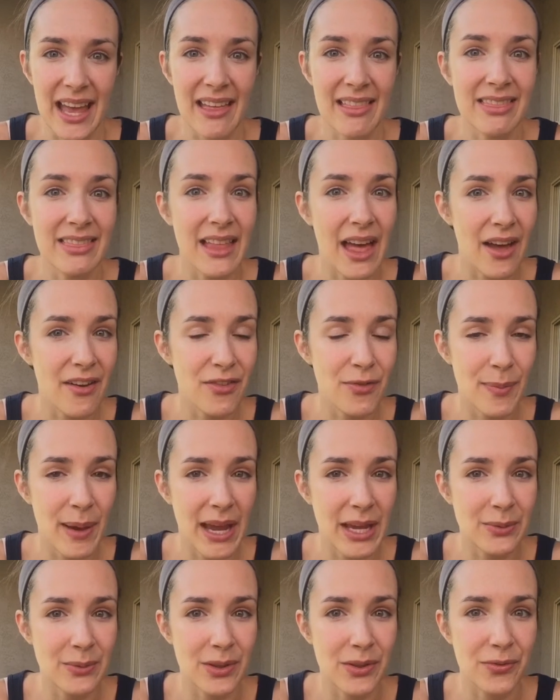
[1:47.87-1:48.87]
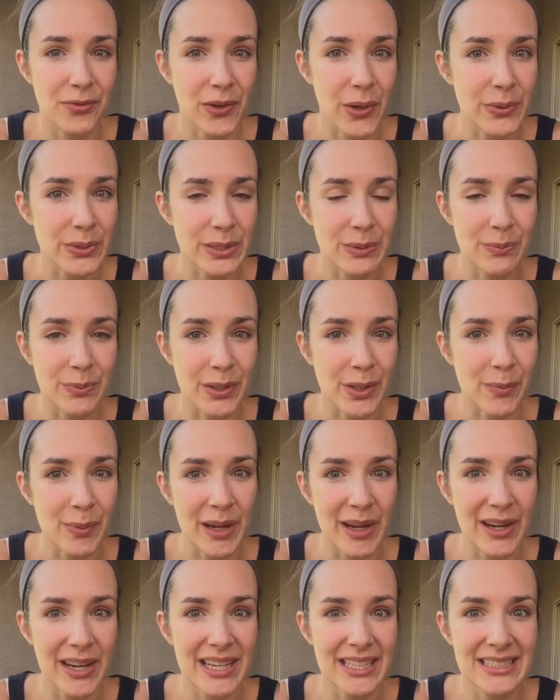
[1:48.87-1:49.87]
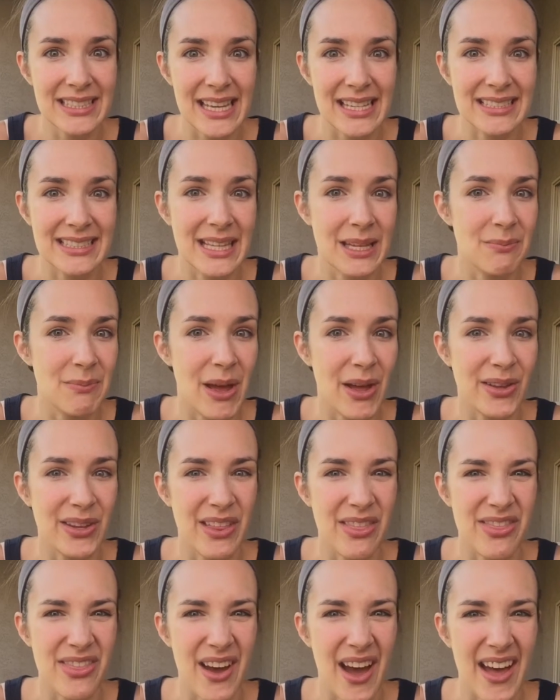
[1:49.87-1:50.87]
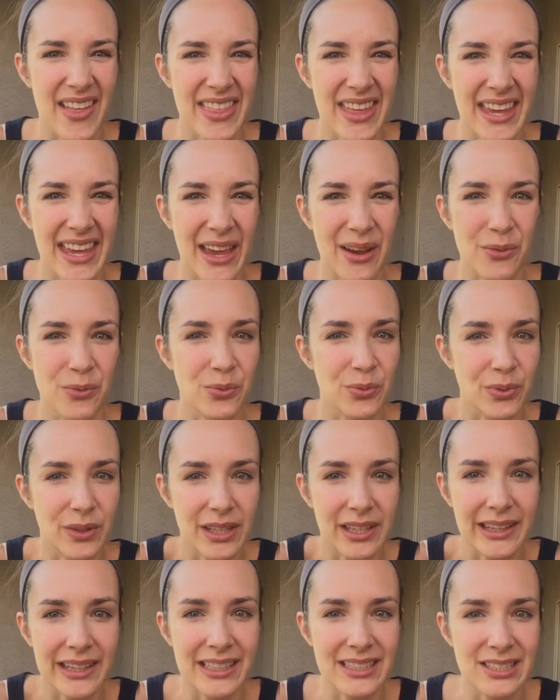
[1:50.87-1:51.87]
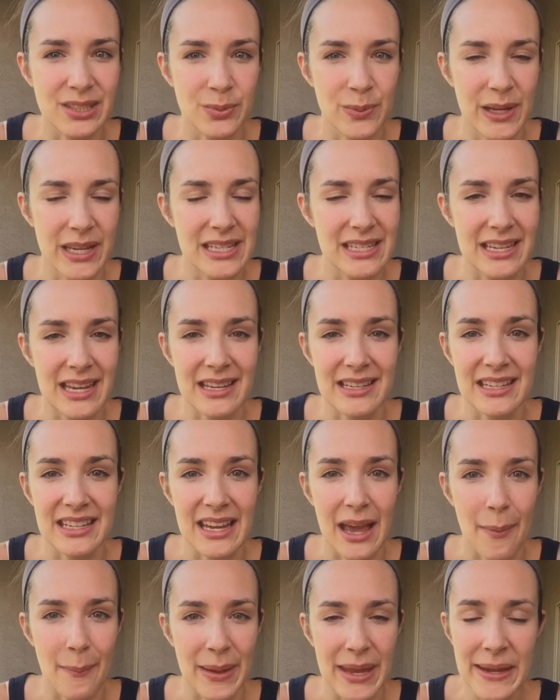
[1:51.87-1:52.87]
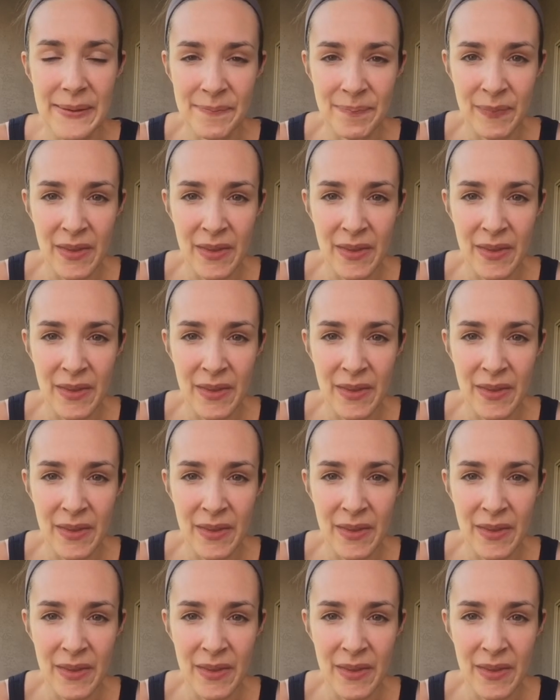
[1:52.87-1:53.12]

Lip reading: I love mine with frozen blueberries. As they melt and thaw, they get really sweet and yummy.